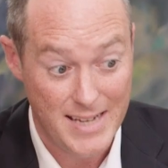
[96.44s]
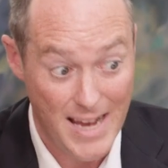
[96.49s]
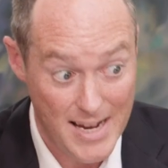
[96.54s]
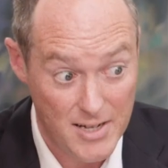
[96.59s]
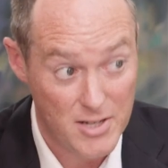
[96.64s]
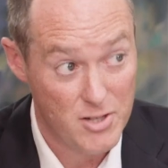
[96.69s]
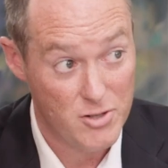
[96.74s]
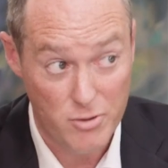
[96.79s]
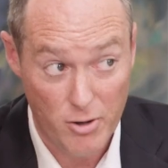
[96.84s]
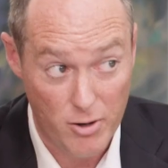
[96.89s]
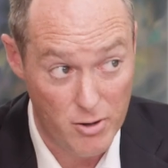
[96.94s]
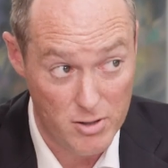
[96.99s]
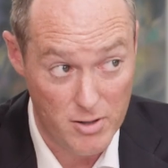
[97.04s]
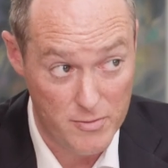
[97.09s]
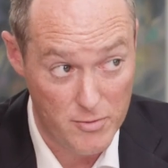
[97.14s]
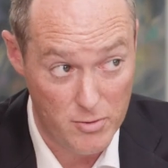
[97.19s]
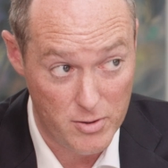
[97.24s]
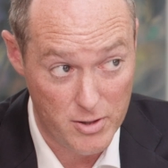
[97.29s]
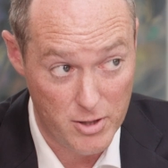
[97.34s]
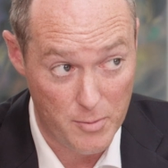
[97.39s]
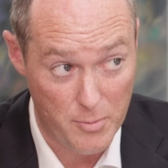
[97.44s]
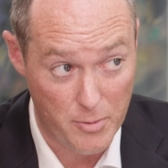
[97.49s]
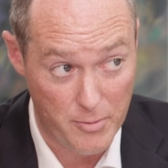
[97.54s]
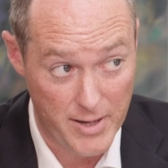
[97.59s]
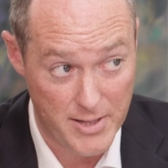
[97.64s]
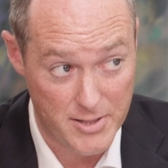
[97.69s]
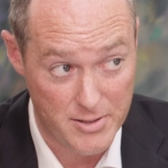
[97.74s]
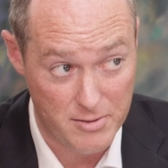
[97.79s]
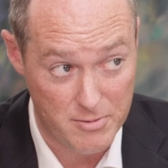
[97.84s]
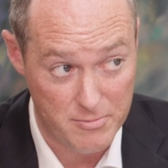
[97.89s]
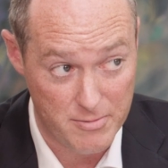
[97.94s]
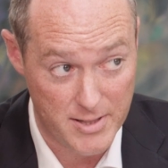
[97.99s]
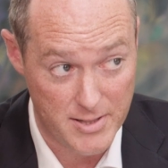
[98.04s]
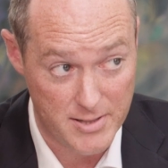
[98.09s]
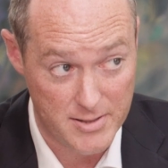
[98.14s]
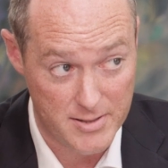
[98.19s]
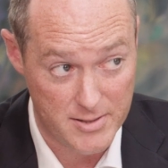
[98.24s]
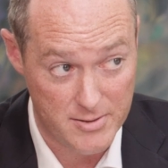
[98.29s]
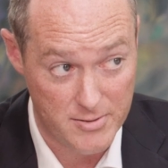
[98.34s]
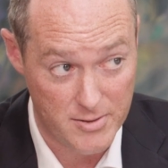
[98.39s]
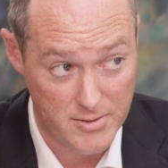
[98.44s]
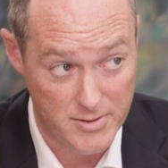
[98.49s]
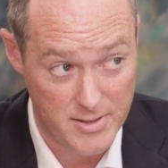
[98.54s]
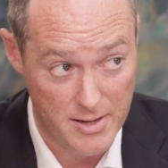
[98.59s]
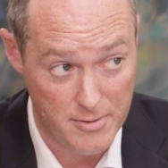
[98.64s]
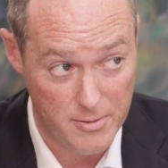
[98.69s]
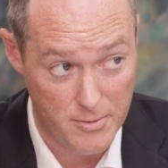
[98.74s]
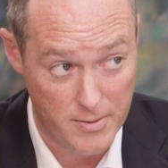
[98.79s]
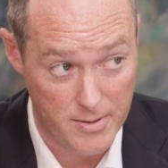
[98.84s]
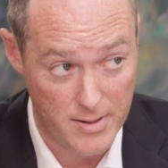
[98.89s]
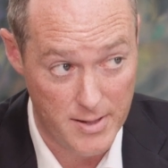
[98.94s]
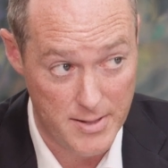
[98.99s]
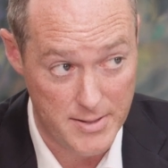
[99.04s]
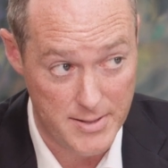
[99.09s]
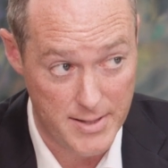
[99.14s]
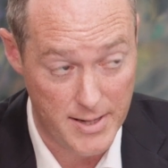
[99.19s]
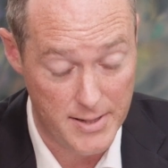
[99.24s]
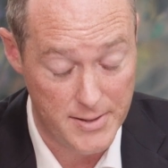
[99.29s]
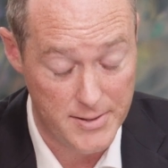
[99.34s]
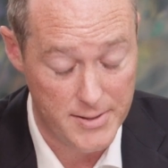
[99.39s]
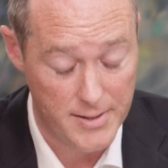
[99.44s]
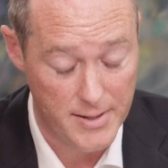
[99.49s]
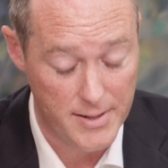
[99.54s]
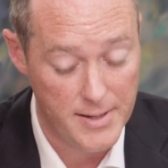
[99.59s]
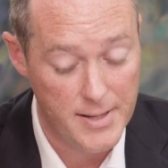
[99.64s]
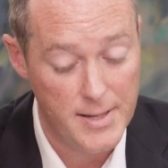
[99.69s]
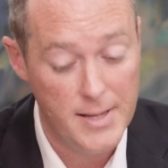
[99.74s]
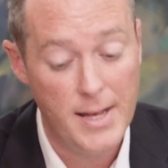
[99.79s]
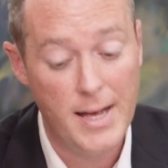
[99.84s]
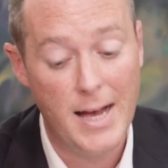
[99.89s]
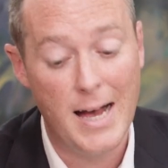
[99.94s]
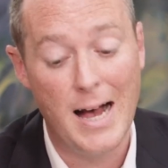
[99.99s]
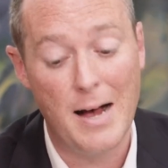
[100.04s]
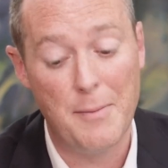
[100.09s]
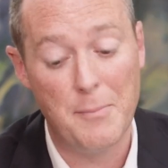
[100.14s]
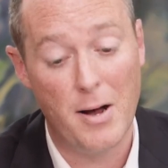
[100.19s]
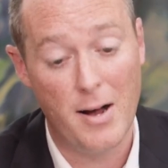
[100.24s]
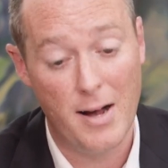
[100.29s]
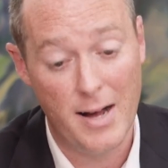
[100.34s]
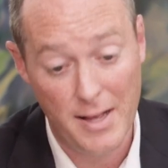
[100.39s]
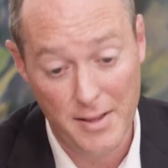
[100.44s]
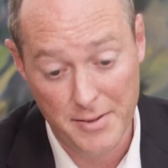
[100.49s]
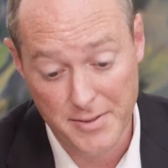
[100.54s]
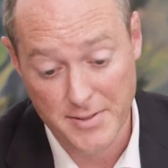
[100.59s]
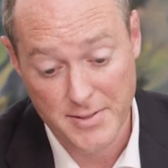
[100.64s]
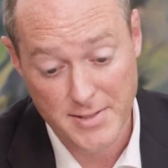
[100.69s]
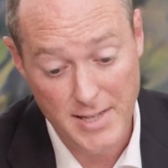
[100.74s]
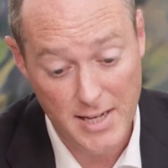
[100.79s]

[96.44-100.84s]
get control of all the operational risks across their organization. Our health and